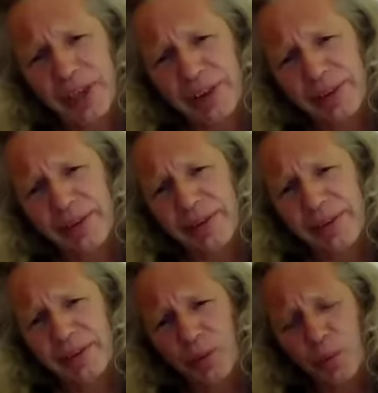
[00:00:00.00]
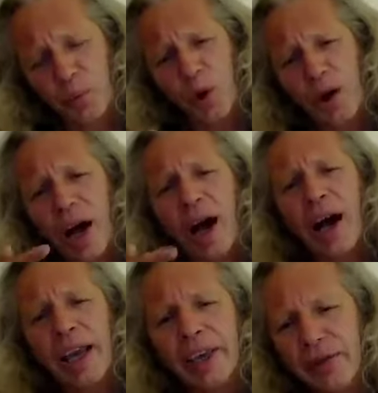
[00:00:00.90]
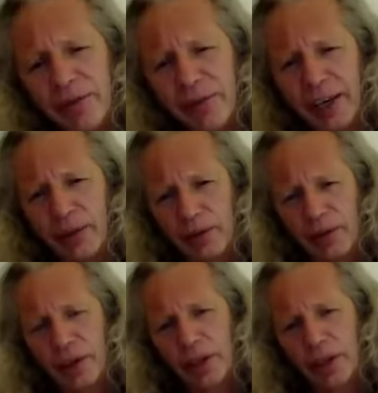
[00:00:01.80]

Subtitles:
And what I had found